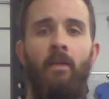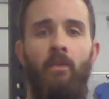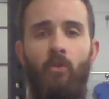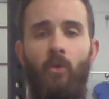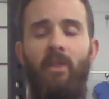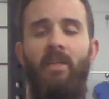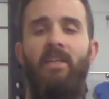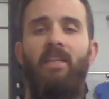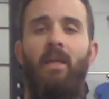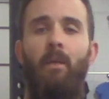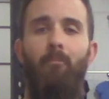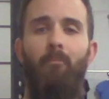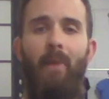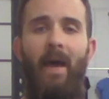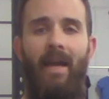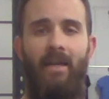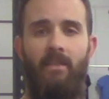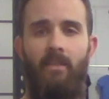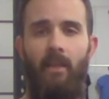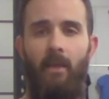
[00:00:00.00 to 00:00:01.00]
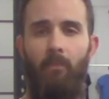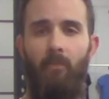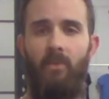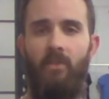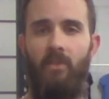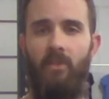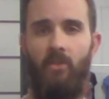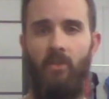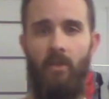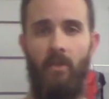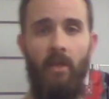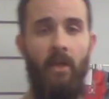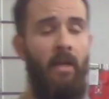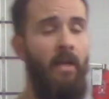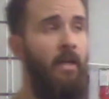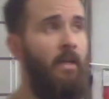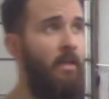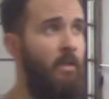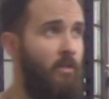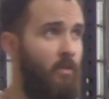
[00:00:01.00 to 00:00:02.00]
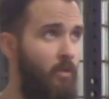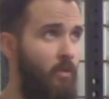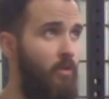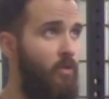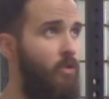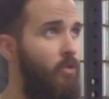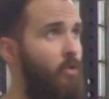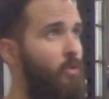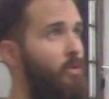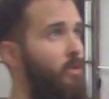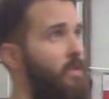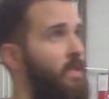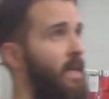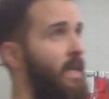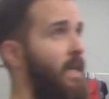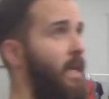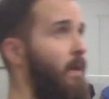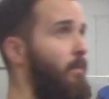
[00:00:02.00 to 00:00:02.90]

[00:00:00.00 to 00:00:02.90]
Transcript: So I need to get back to that position. So as soon as I